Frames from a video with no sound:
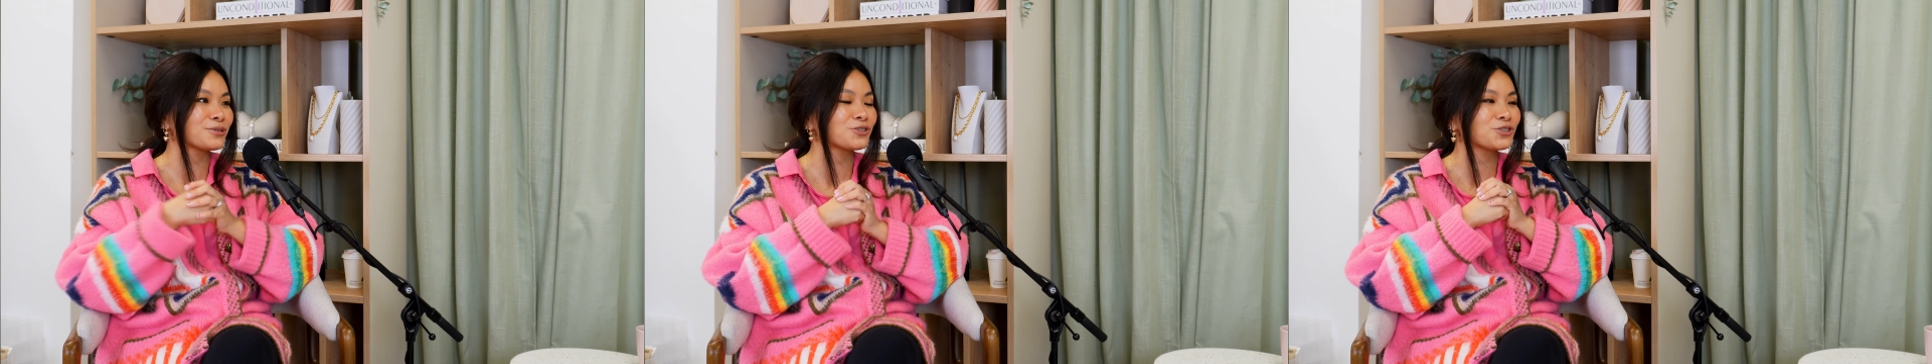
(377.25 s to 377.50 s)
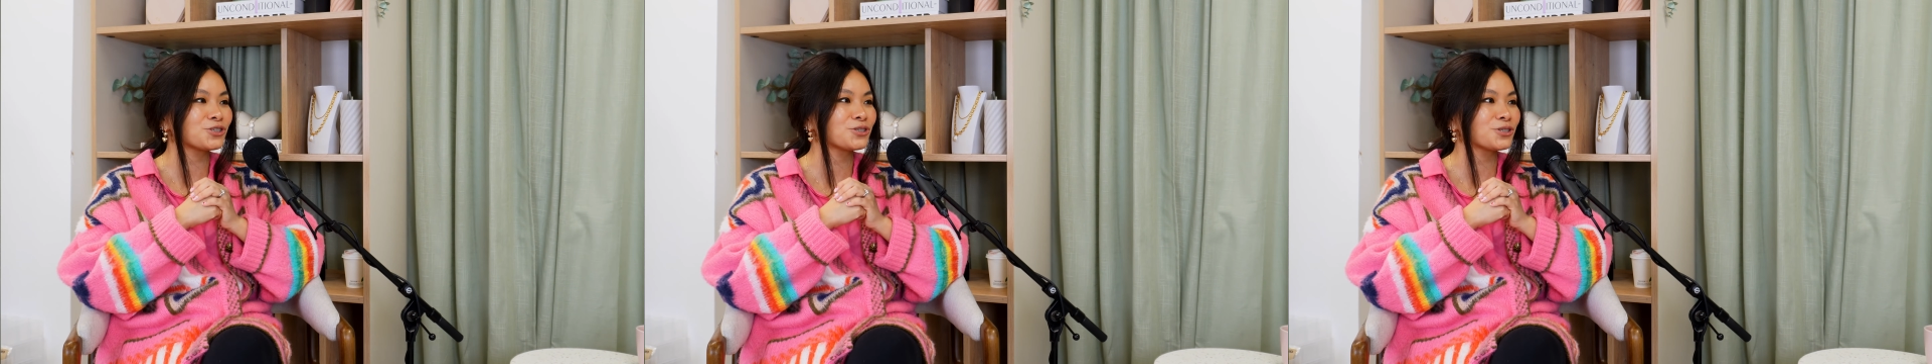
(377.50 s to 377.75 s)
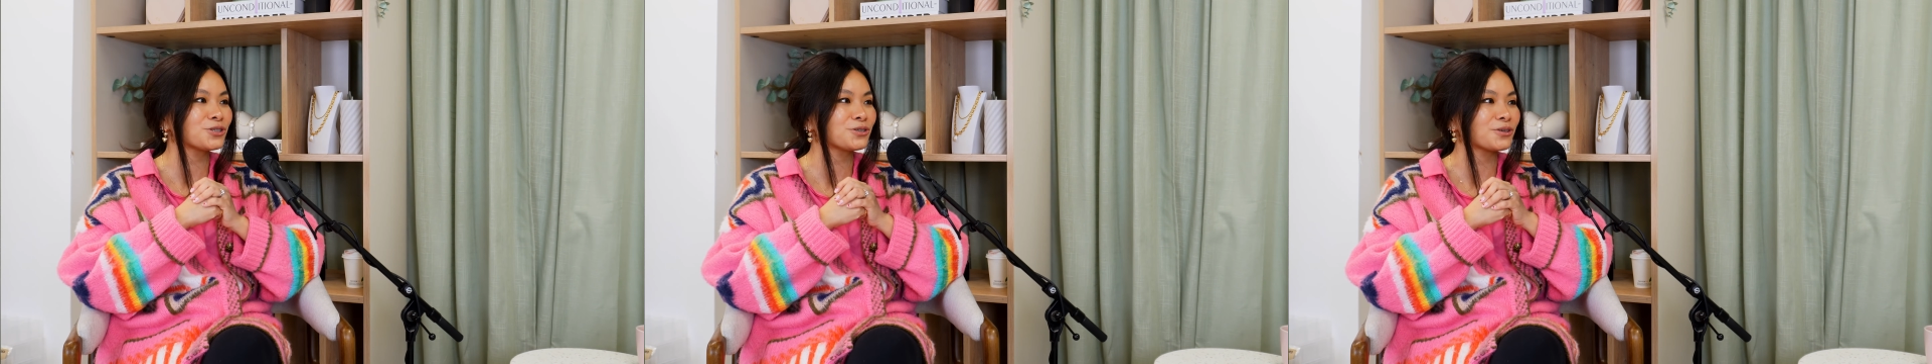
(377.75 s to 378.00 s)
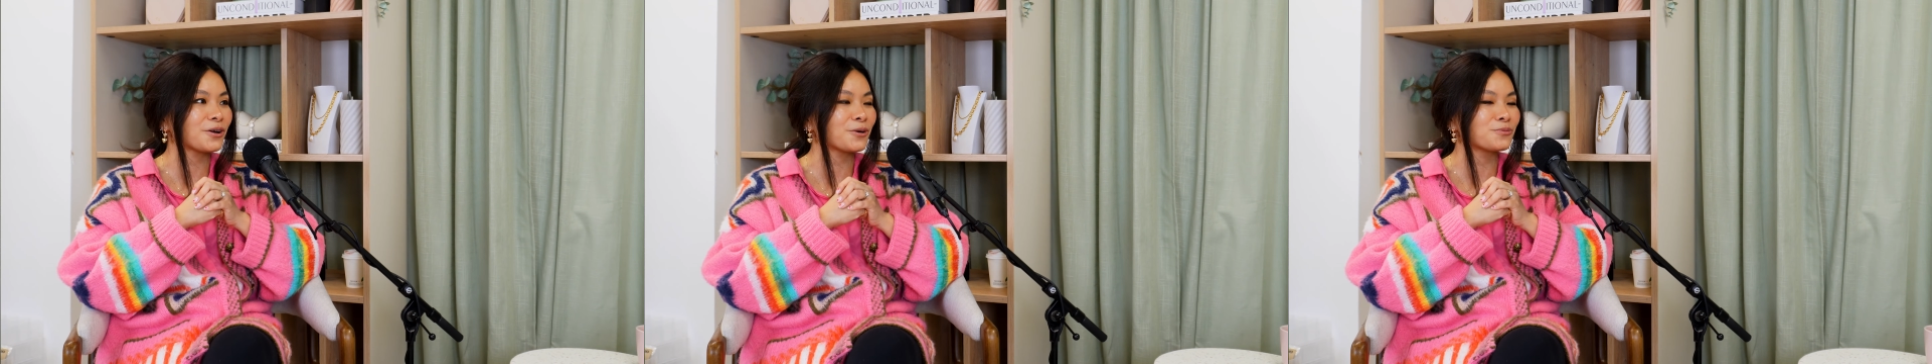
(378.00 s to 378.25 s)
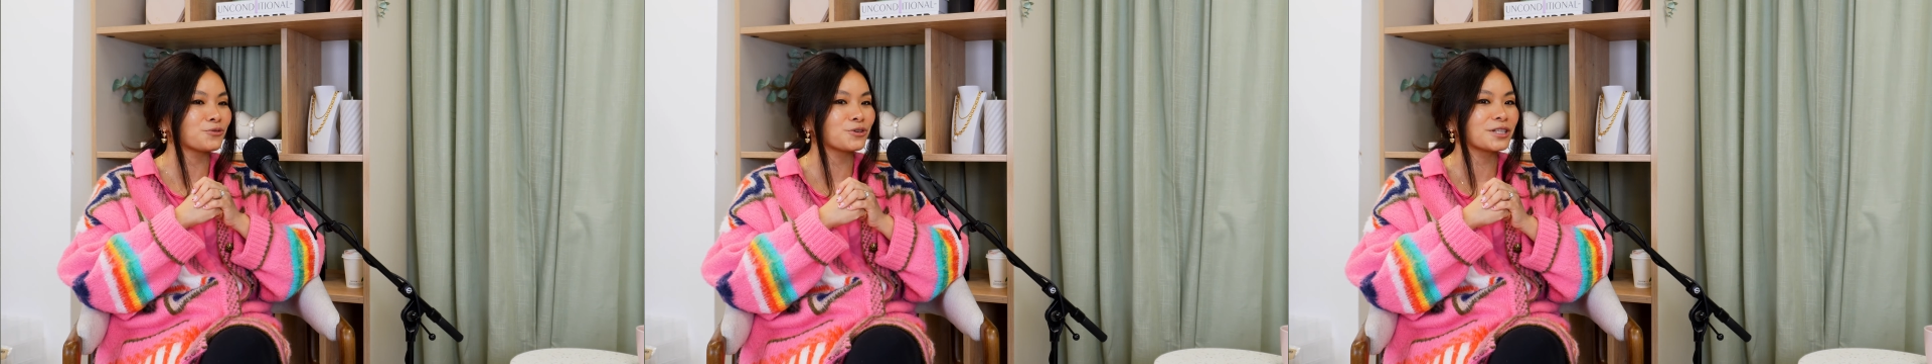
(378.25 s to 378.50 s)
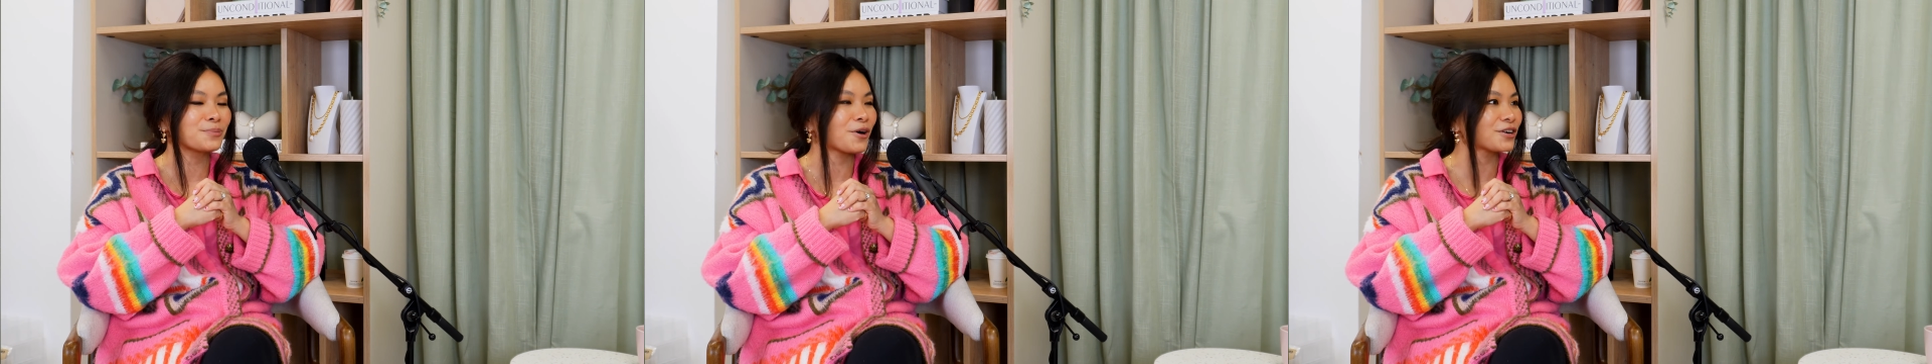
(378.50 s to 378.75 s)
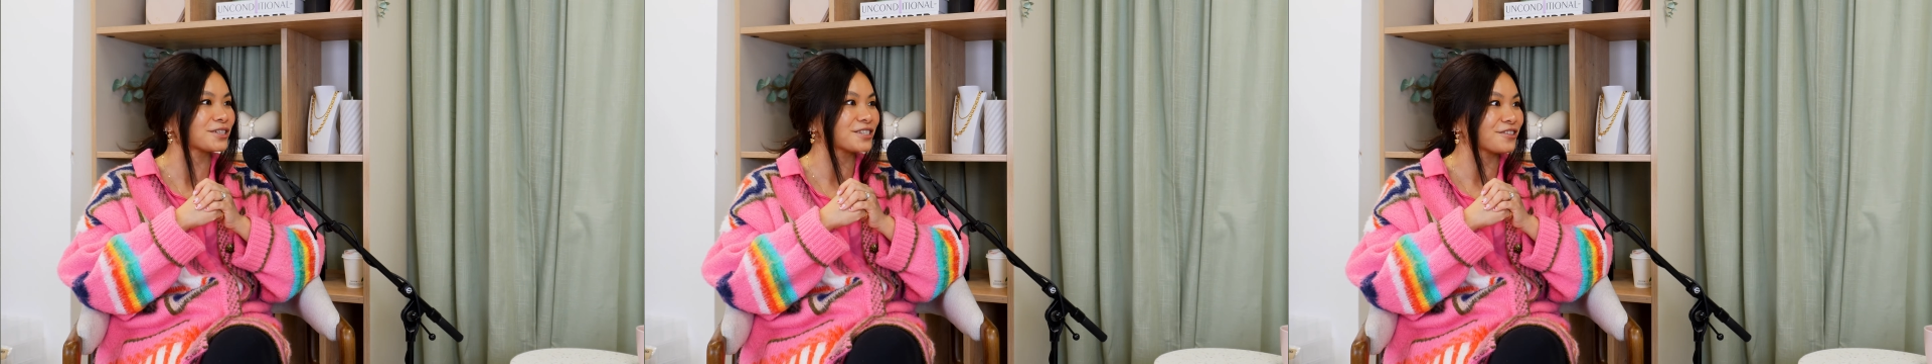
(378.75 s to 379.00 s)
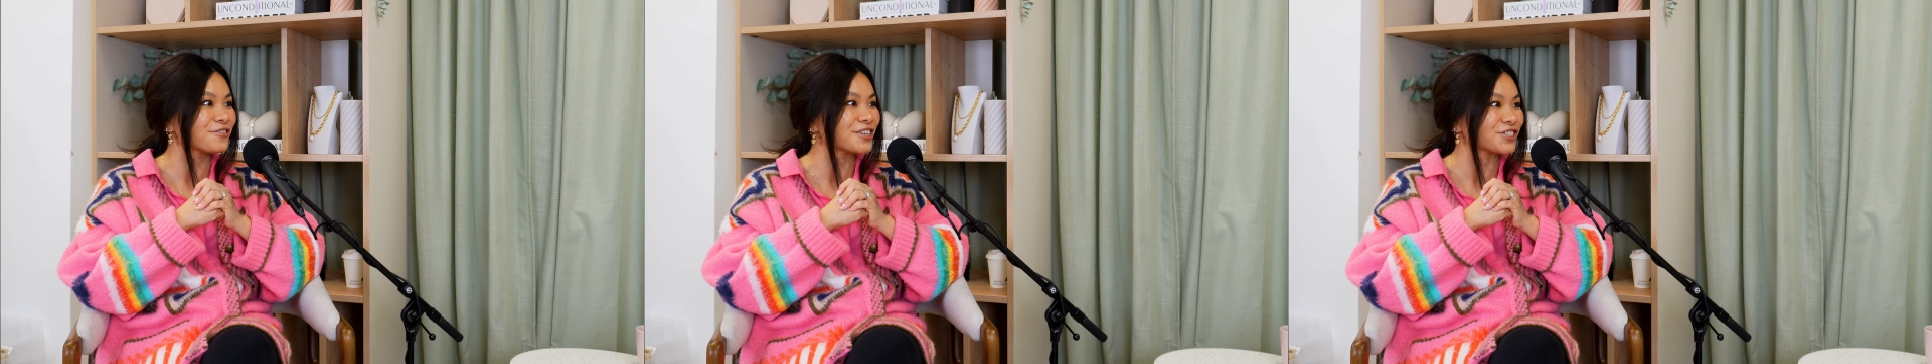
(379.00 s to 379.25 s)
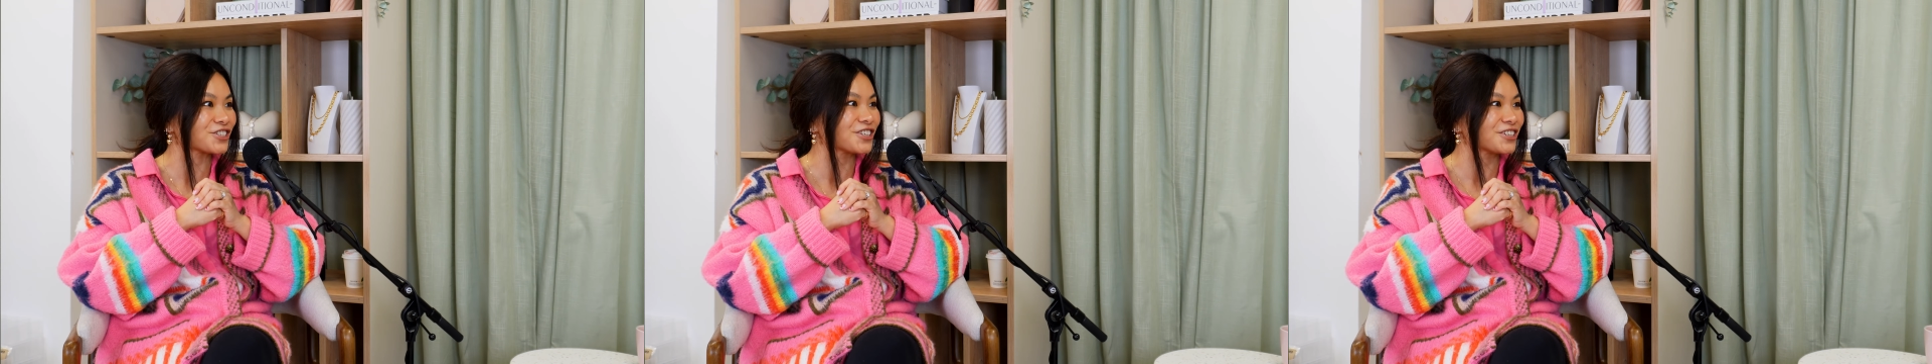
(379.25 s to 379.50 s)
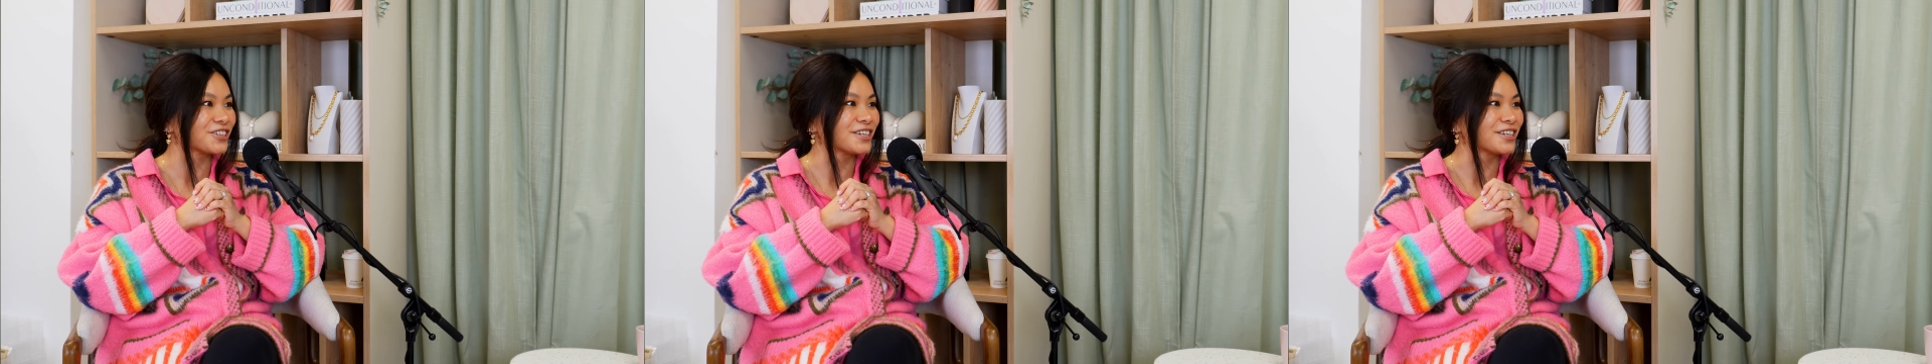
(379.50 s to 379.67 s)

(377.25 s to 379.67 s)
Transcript: So she really bought into the vision.